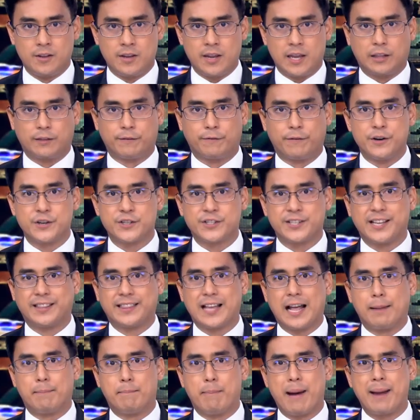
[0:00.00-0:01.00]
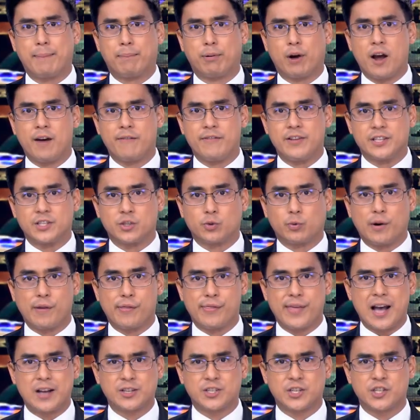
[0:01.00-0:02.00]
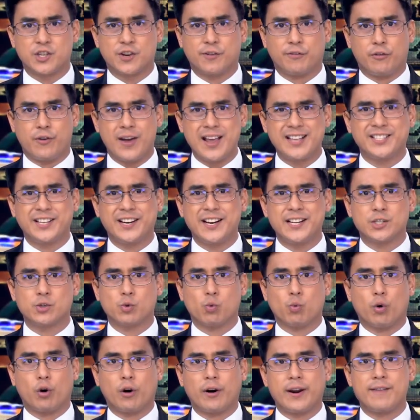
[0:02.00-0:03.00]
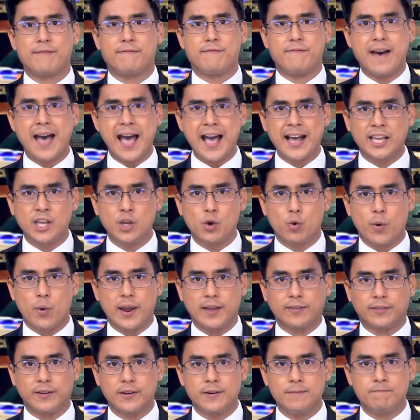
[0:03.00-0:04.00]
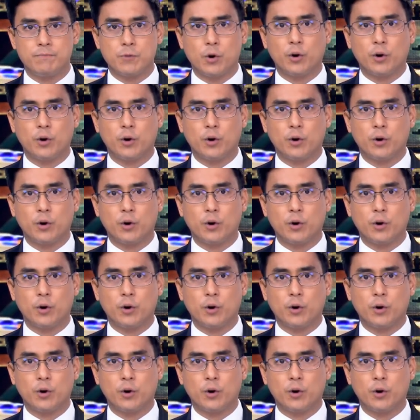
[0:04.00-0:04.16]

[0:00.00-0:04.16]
It first hit Albay province, where thousands of residents were evacuated